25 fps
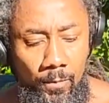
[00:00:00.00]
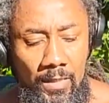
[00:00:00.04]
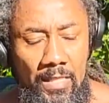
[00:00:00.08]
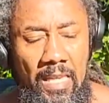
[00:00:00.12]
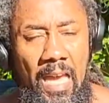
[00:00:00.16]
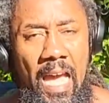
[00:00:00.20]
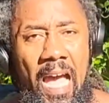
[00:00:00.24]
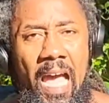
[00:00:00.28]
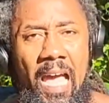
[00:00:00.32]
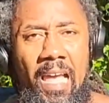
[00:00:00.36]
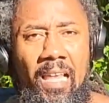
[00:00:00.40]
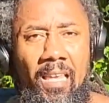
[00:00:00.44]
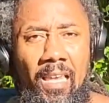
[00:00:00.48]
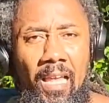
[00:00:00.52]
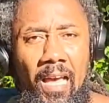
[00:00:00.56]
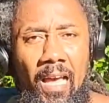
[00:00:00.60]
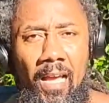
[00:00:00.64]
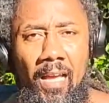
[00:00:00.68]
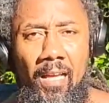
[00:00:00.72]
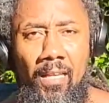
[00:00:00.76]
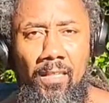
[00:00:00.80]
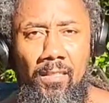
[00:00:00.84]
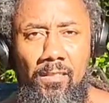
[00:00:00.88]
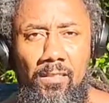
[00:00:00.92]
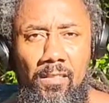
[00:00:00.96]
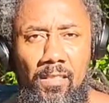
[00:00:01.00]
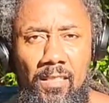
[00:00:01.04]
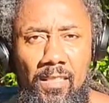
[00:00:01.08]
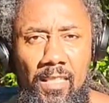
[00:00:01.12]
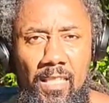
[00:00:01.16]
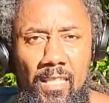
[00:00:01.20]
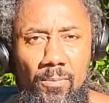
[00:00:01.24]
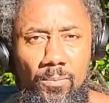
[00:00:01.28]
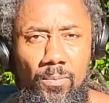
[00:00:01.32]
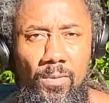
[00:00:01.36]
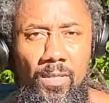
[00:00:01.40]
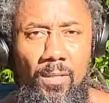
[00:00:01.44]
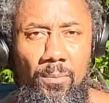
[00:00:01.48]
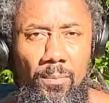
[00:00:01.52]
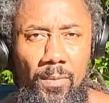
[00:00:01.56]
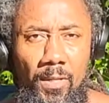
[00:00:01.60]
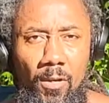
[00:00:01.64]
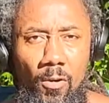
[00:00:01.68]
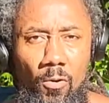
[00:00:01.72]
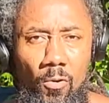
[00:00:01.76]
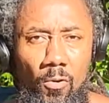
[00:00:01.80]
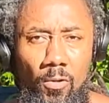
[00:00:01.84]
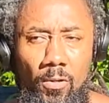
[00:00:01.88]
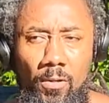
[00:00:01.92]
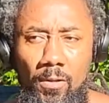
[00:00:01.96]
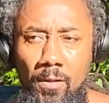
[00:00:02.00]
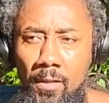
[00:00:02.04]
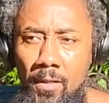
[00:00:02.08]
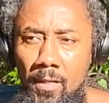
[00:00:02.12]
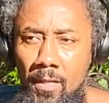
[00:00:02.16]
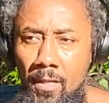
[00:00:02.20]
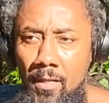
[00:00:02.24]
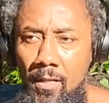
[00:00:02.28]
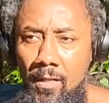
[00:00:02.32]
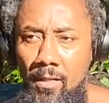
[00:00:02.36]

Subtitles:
guidelines to keep them in order.